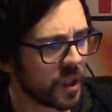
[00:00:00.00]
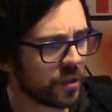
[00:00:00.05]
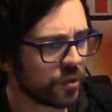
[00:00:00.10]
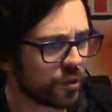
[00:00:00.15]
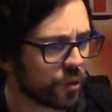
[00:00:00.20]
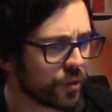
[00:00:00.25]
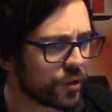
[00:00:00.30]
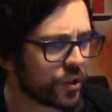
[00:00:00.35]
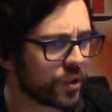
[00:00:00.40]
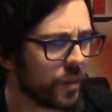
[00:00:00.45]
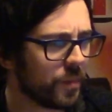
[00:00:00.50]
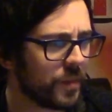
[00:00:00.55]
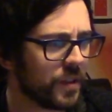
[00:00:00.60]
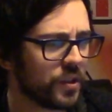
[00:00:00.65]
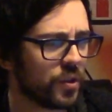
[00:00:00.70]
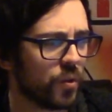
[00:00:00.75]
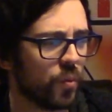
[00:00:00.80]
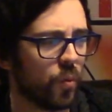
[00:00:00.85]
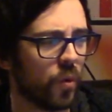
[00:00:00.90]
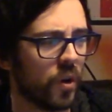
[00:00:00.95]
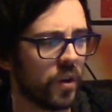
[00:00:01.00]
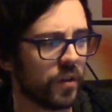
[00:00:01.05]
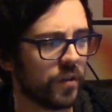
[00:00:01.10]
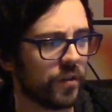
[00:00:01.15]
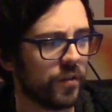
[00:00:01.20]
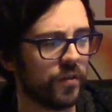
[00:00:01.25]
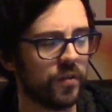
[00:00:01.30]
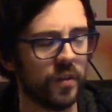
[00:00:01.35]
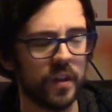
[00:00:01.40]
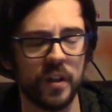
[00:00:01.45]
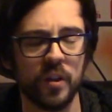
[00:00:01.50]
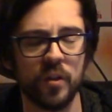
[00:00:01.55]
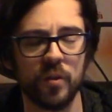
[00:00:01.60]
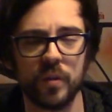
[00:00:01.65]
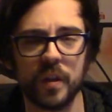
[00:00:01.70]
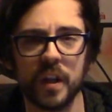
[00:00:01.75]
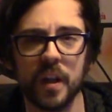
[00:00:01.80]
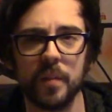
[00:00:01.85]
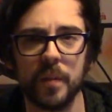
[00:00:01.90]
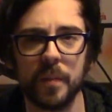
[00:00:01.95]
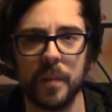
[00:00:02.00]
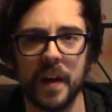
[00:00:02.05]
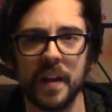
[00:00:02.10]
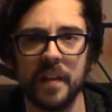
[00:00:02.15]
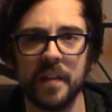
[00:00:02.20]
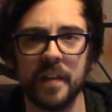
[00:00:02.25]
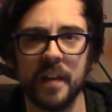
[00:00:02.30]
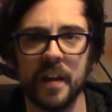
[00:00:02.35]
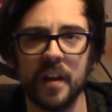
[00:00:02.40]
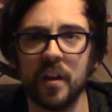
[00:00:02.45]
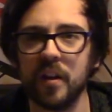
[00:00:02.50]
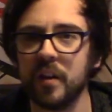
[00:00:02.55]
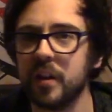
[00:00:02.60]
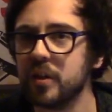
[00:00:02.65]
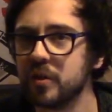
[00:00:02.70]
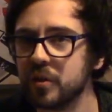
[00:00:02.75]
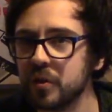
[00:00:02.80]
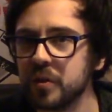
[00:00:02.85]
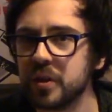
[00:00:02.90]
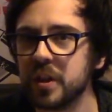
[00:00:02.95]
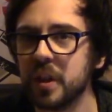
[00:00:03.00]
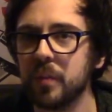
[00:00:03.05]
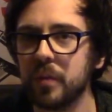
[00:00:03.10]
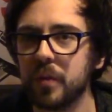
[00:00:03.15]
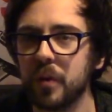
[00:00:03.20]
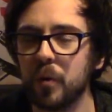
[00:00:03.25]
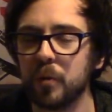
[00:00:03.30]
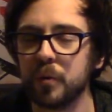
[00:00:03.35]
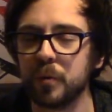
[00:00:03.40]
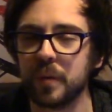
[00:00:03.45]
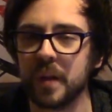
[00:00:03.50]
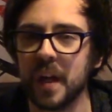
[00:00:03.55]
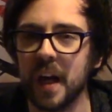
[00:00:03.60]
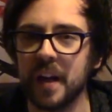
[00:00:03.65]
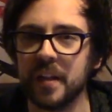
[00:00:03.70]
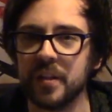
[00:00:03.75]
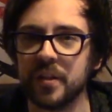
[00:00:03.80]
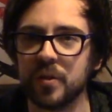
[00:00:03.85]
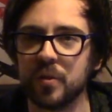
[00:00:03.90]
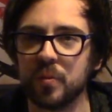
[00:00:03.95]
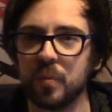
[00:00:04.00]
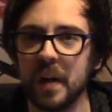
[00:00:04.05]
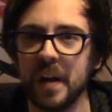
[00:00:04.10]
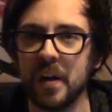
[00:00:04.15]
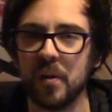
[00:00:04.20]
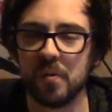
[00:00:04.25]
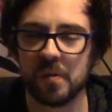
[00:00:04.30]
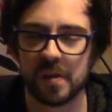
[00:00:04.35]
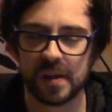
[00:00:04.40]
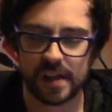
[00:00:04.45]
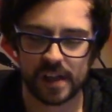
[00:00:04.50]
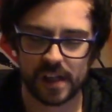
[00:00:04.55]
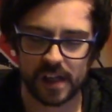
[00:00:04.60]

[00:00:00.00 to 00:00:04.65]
So there's something to keep in mind there. You can do the same with autocannons as well,